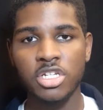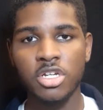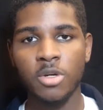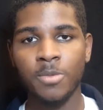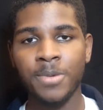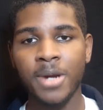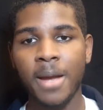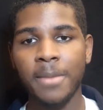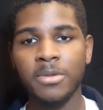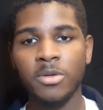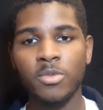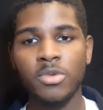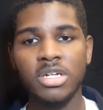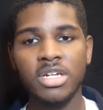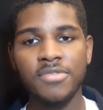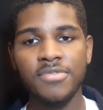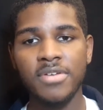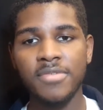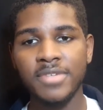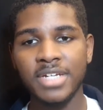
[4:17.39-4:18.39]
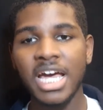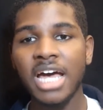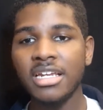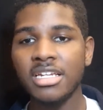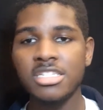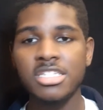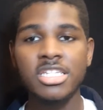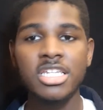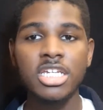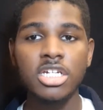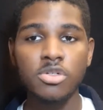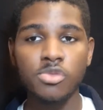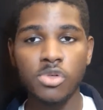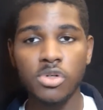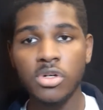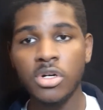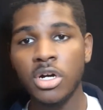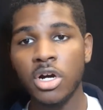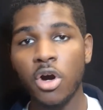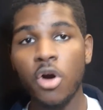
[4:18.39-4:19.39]
or probably wouldn't have even gotten a
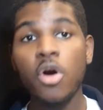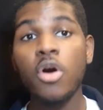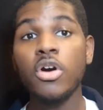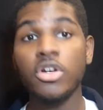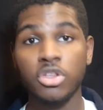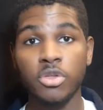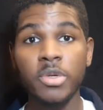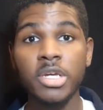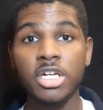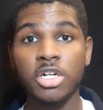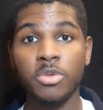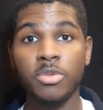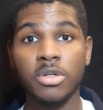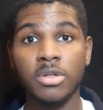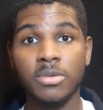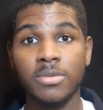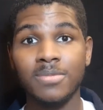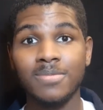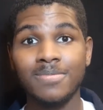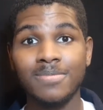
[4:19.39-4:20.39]
sequel or a threequel.